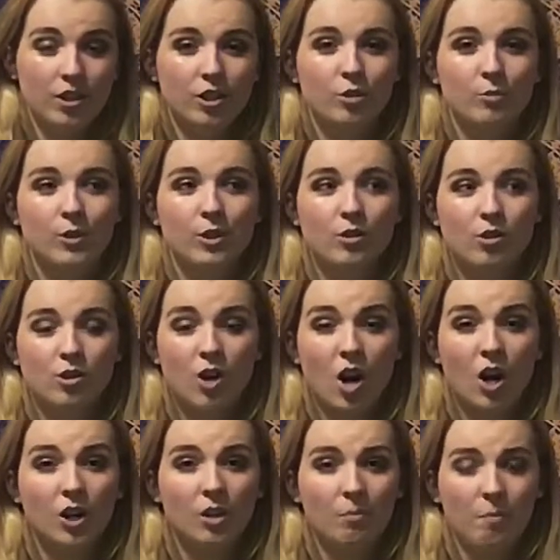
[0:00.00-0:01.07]
She was a
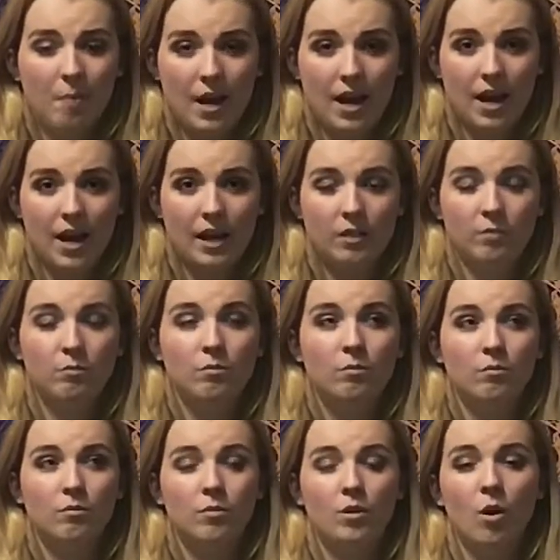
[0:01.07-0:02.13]
dark bay,
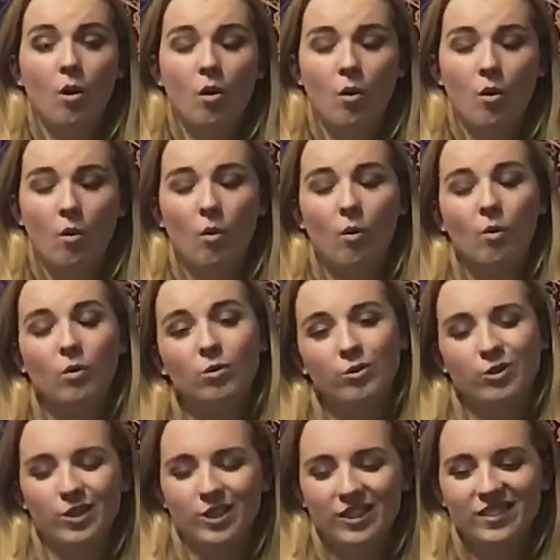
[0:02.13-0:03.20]

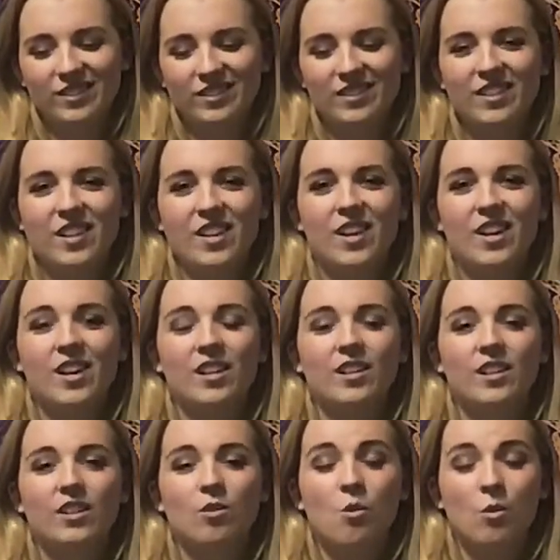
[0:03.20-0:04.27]
older
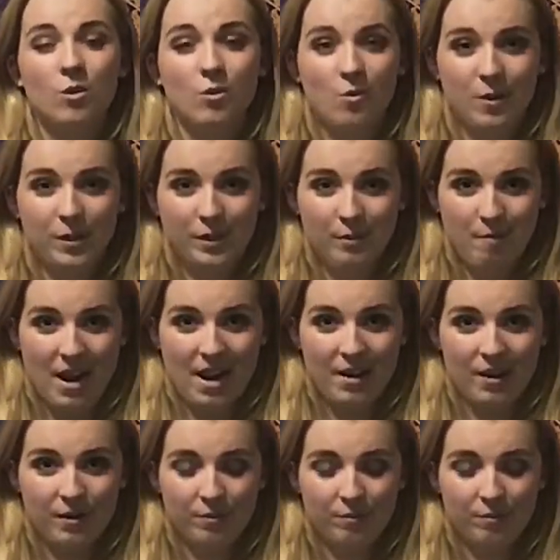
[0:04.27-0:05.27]
quarter horse mare.